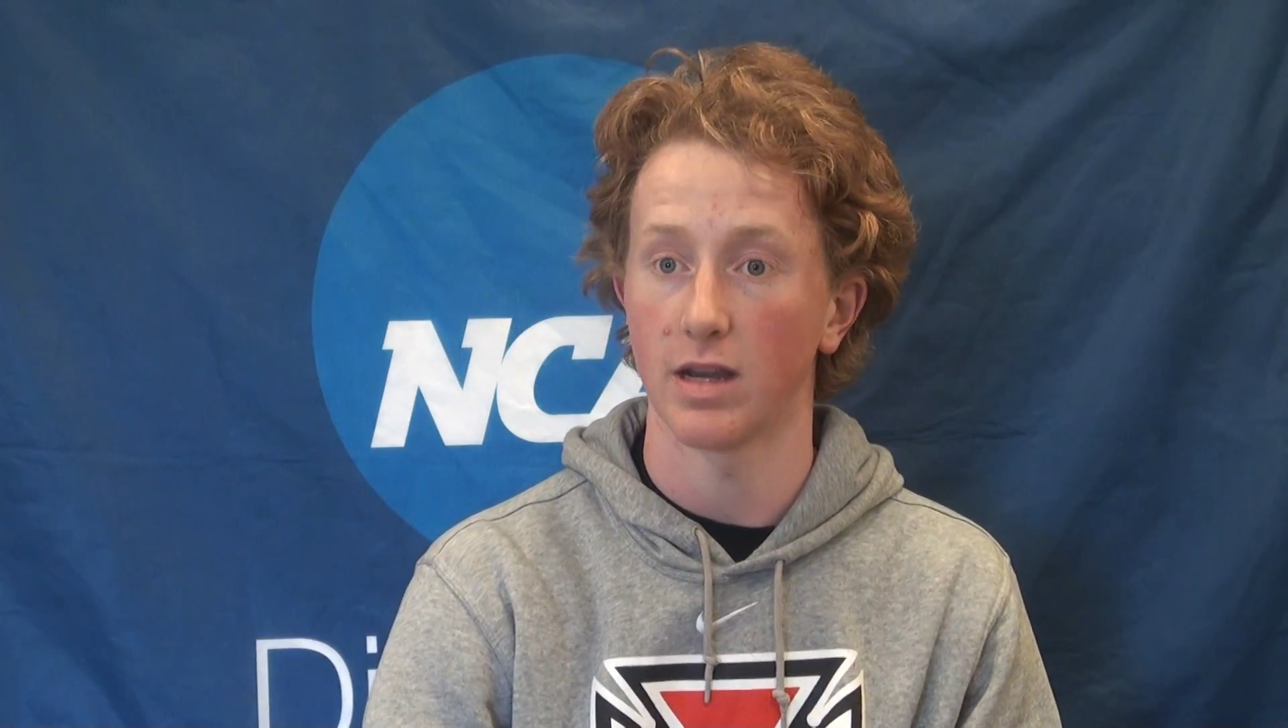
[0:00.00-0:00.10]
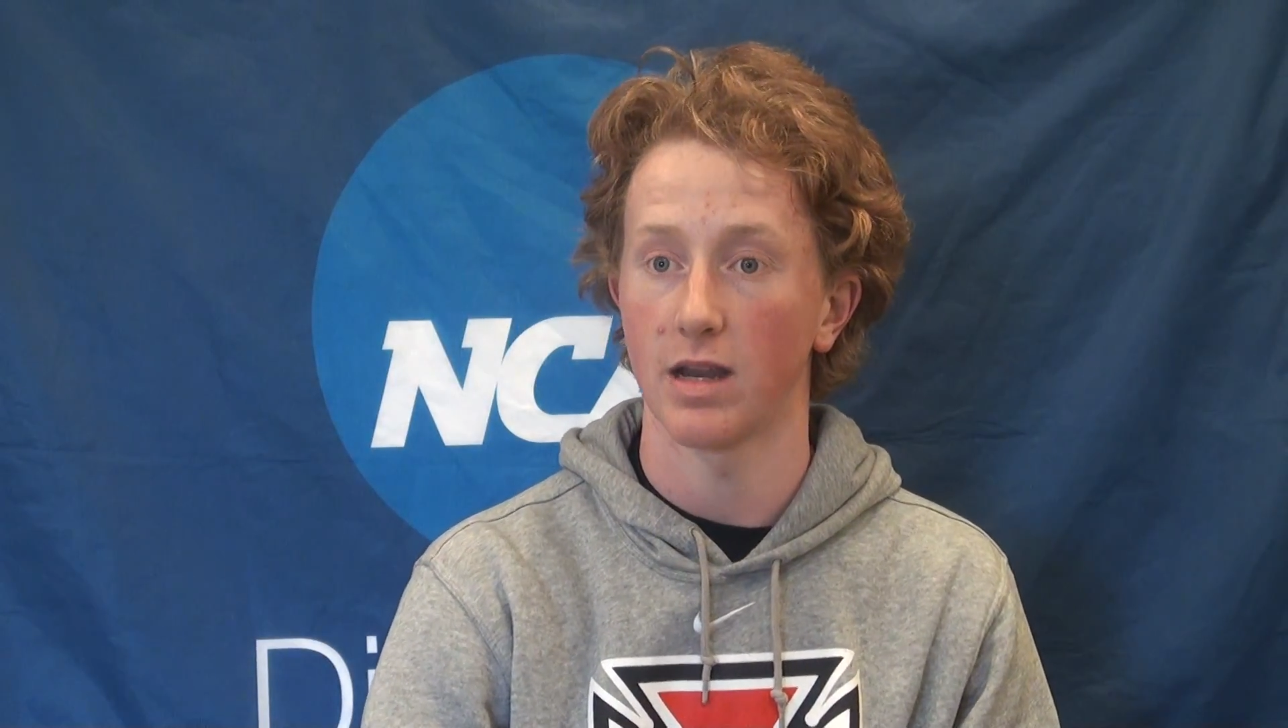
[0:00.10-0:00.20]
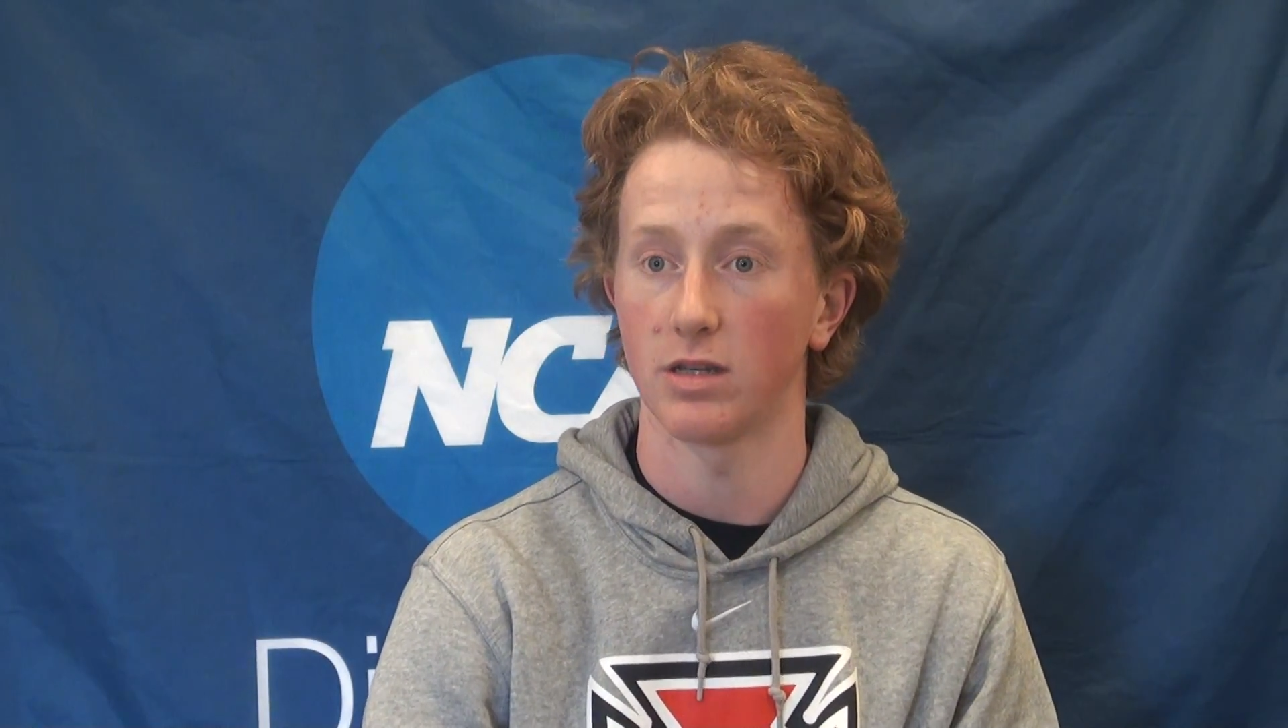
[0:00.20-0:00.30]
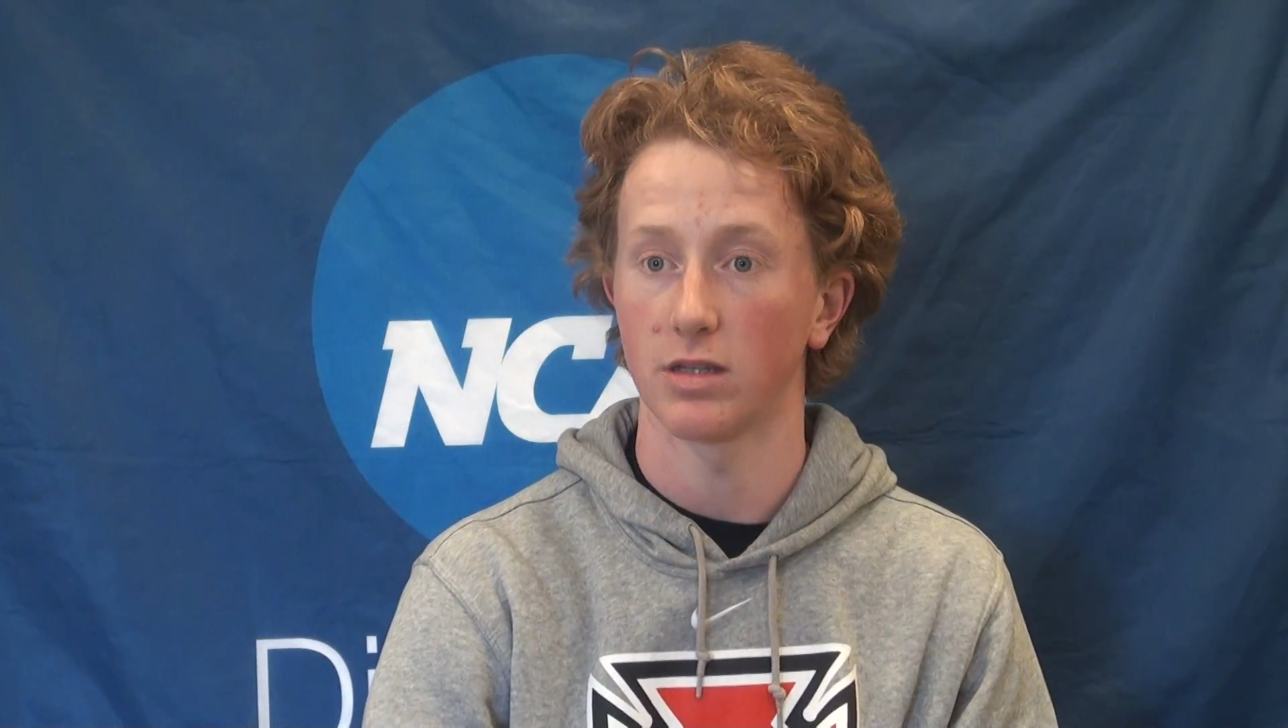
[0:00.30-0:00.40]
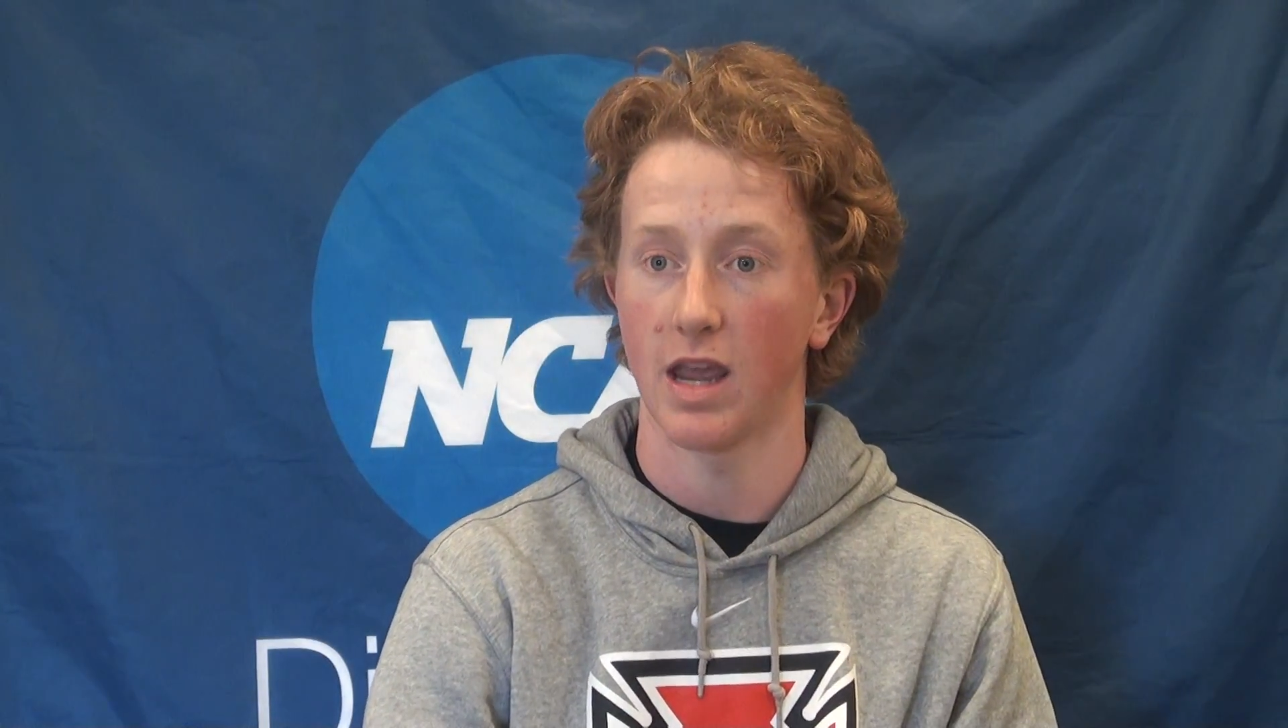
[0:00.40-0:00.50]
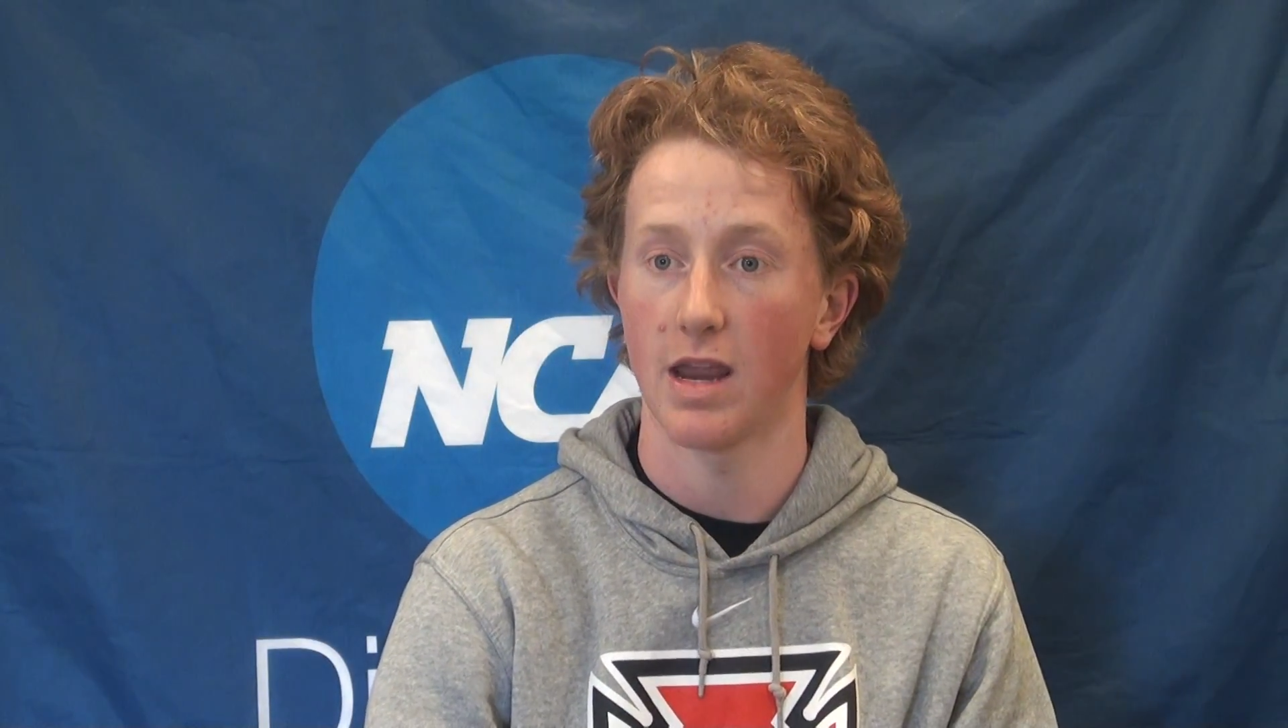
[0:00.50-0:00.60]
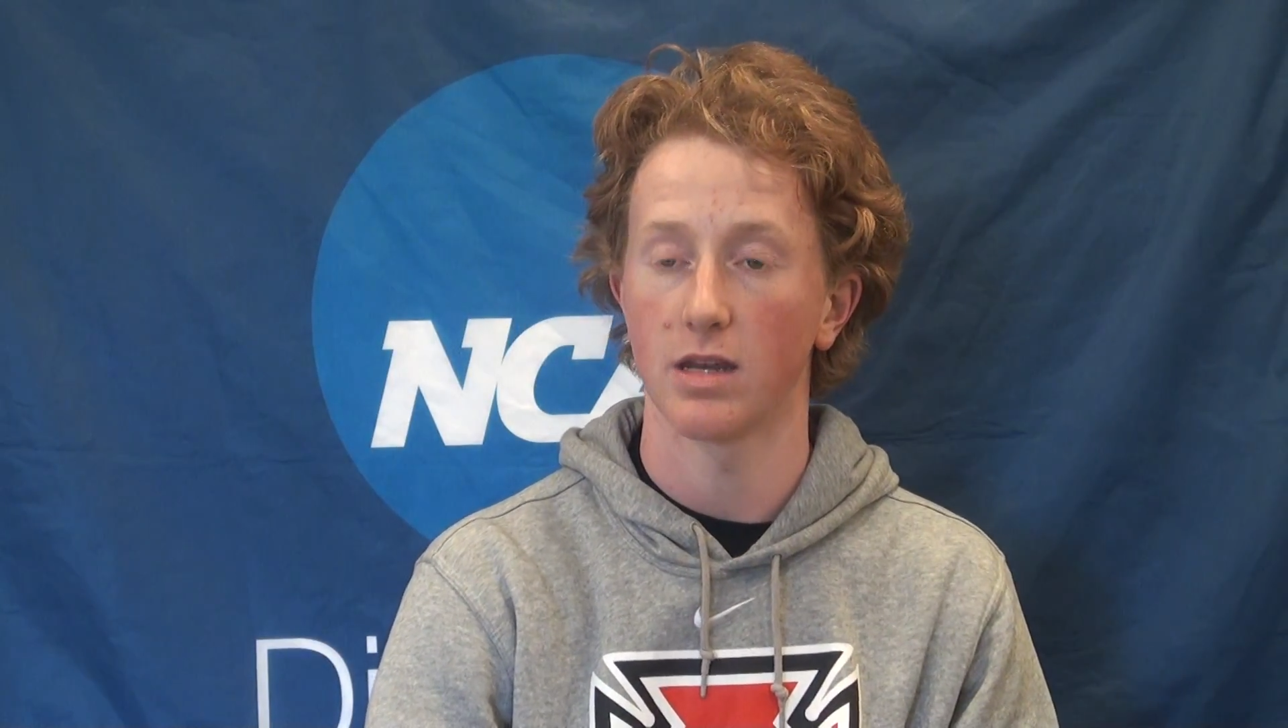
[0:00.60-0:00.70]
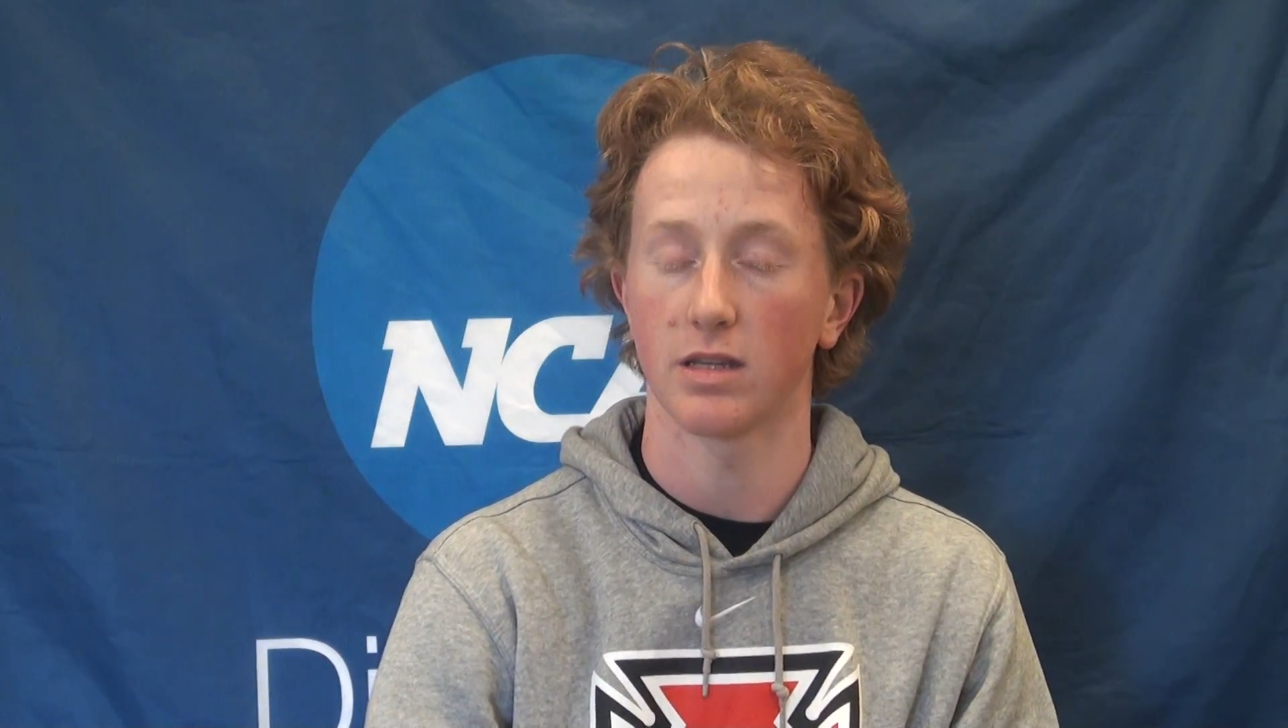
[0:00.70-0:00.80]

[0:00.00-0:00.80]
and I just gained